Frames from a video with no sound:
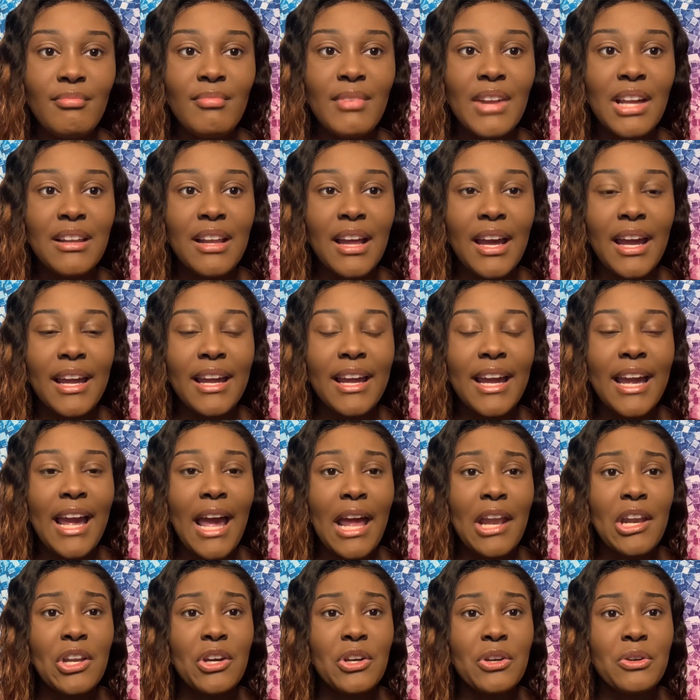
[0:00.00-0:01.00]
Like I
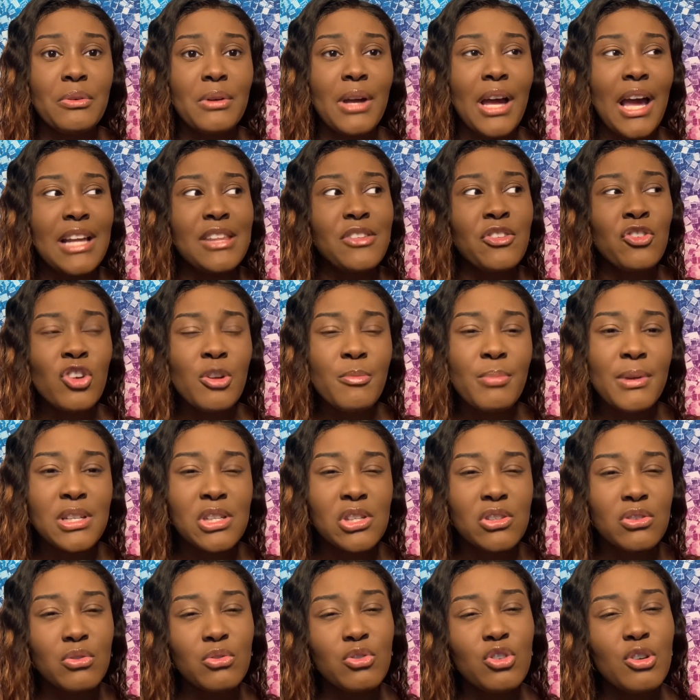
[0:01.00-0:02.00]
know I threw up at
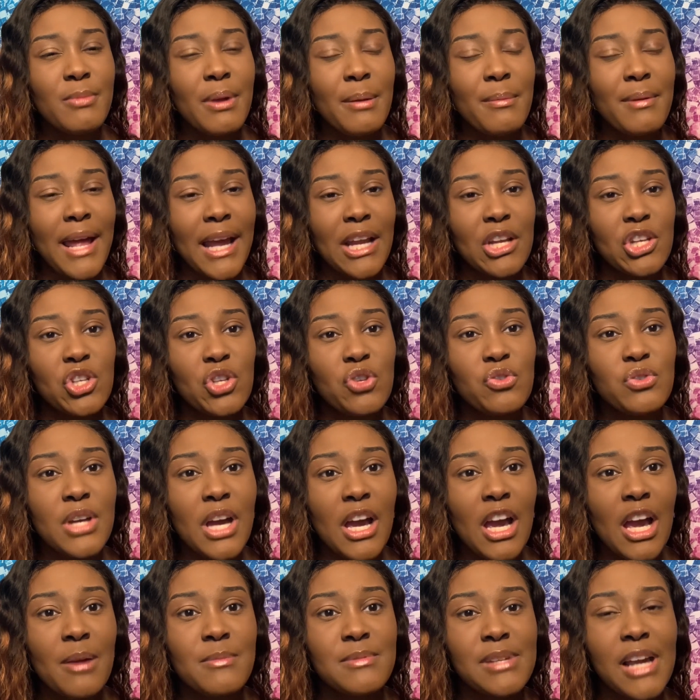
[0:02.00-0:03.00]
school maybe like 2
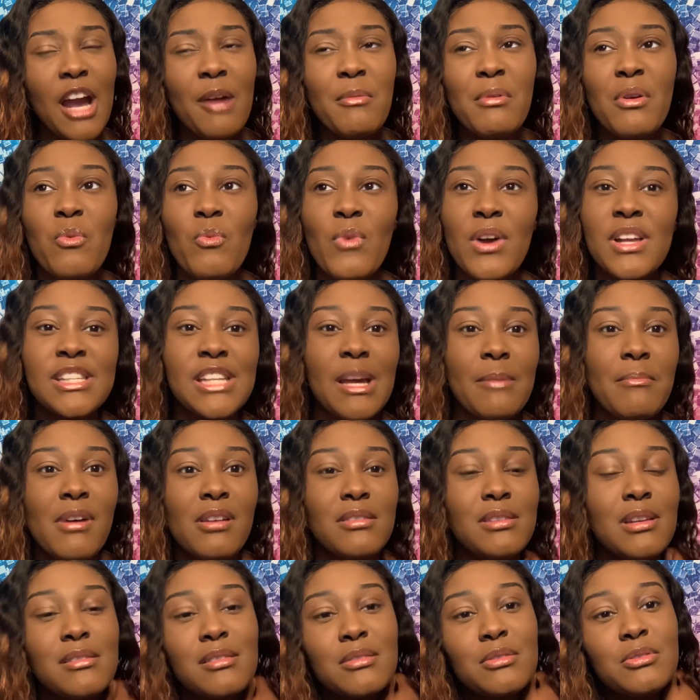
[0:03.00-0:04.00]
times. Like I remember one time I
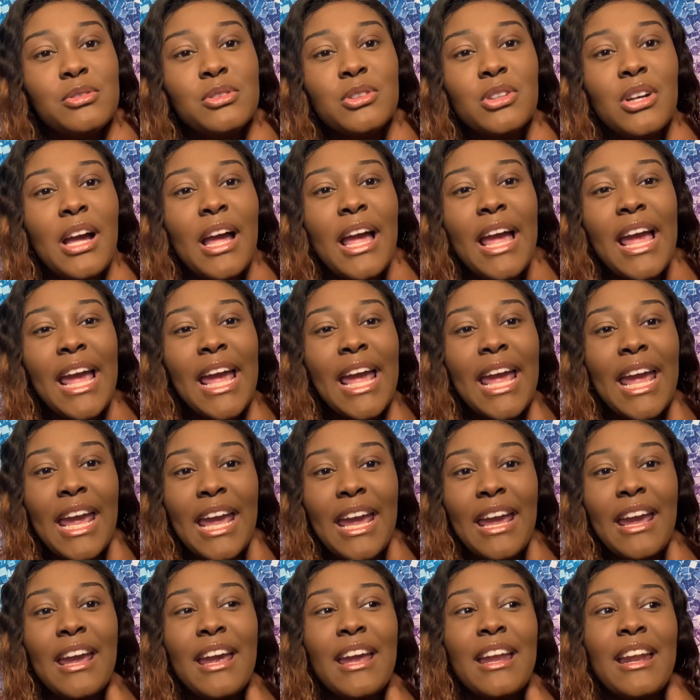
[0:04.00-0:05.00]
was at school
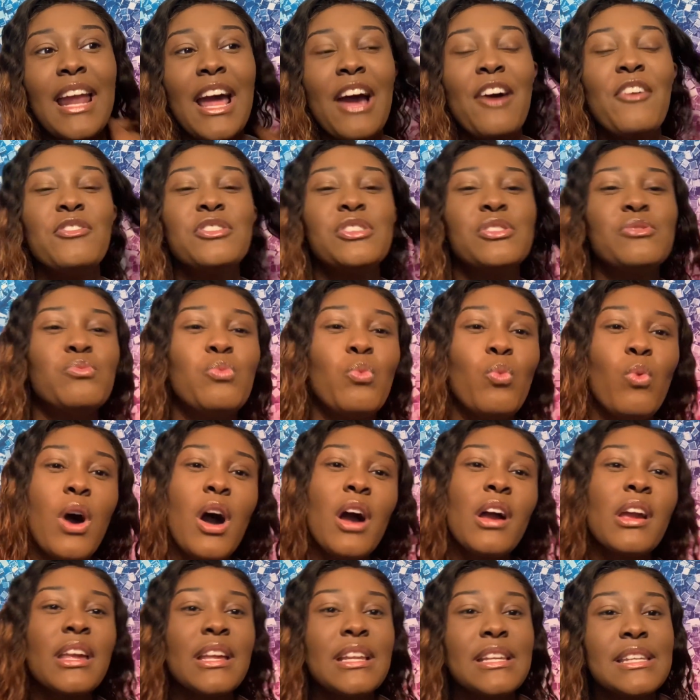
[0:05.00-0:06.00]
and I was
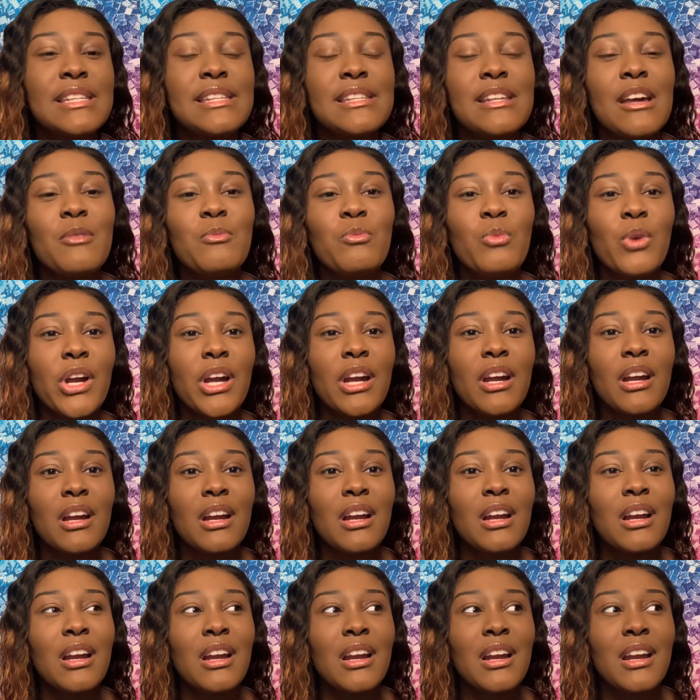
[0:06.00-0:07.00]
walking somewhere.
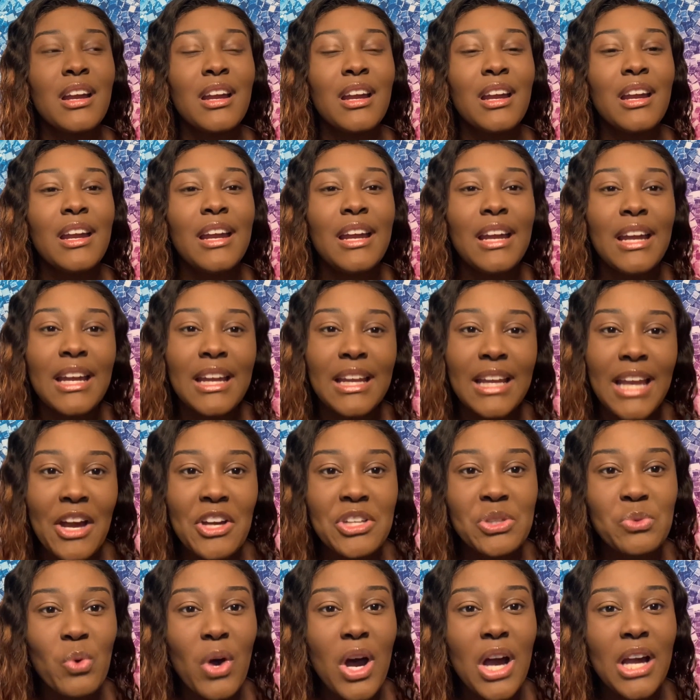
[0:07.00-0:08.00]
Yeah, I
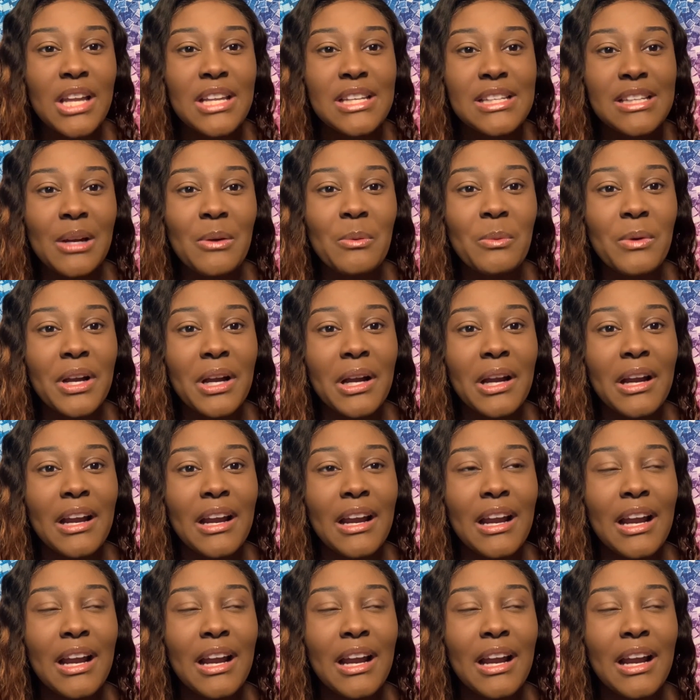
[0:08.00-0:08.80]
was walking somewhere.